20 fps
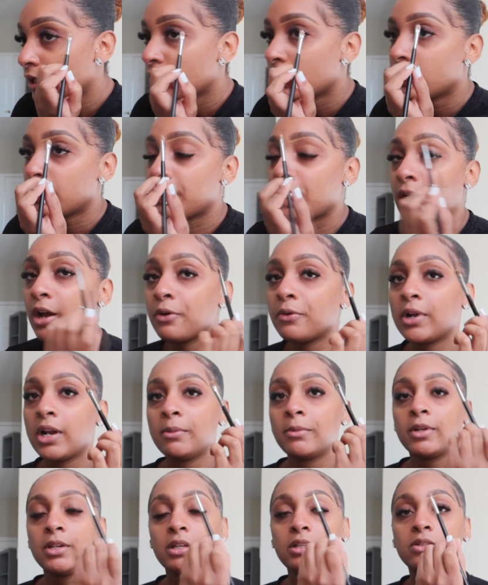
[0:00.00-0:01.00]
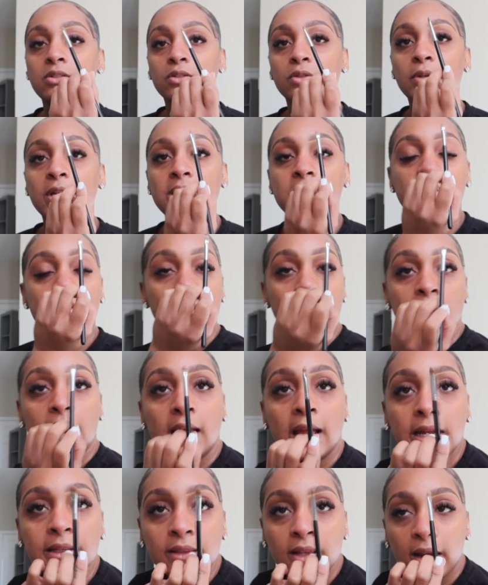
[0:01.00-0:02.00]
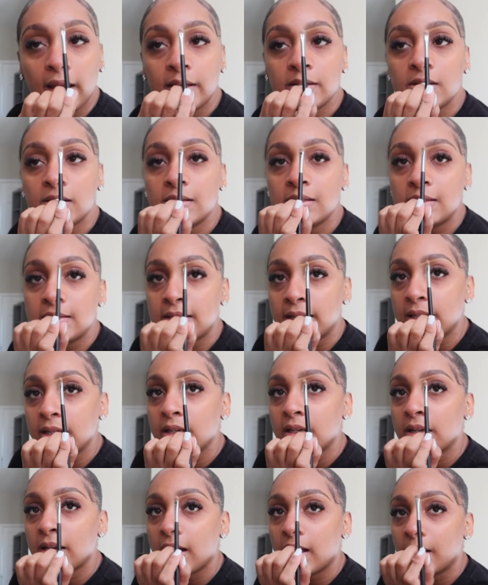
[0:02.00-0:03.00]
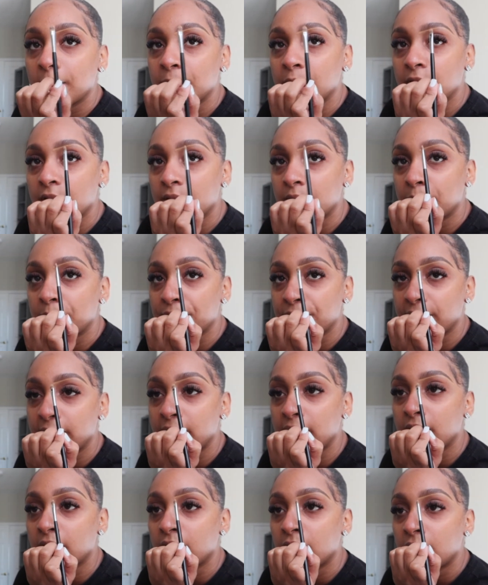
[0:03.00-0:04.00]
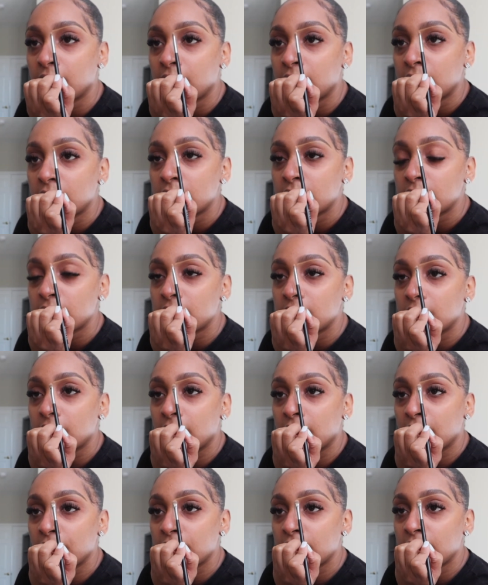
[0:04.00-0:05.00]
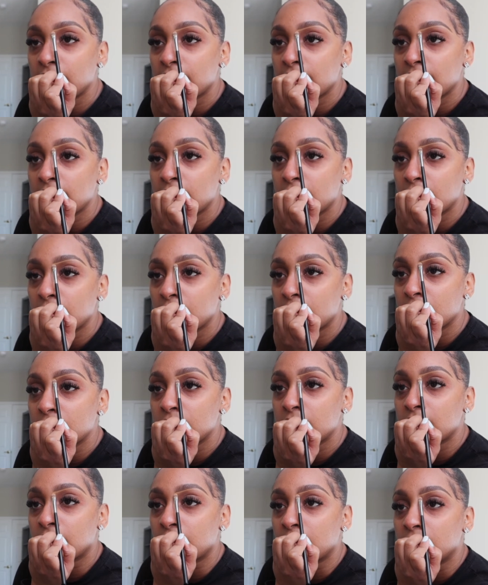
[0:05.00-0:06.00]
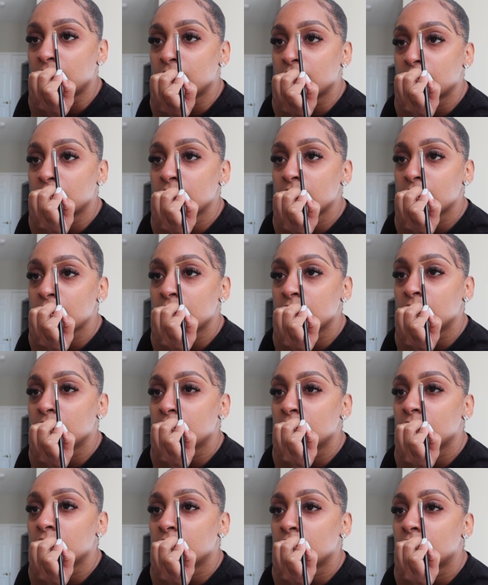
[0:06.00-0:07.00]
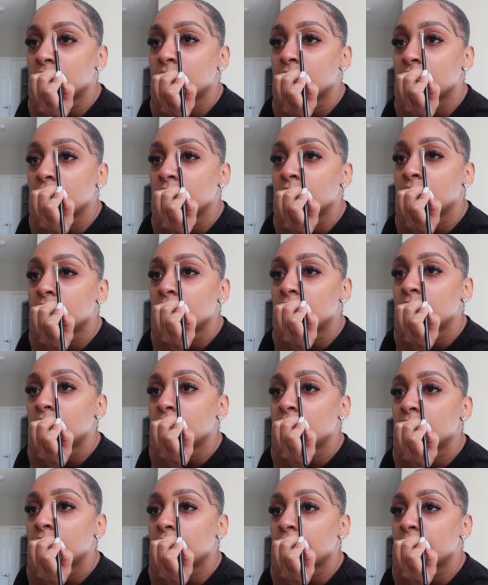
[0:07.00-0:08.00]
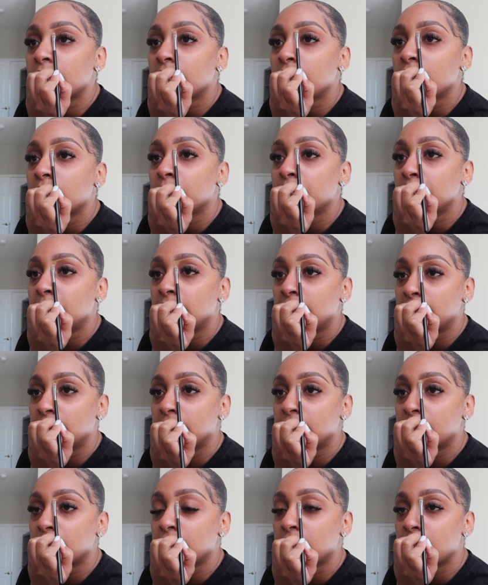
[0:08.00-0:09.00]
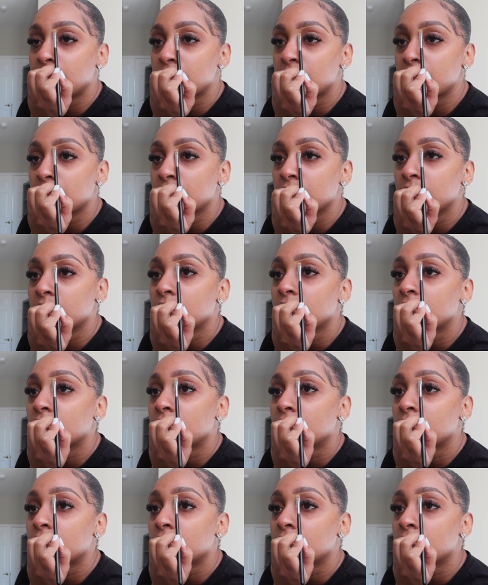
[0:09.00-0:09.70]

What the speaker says: now what I'm gonna do is the line that I just did, I'm gonna bring everything down so that it can blend easier.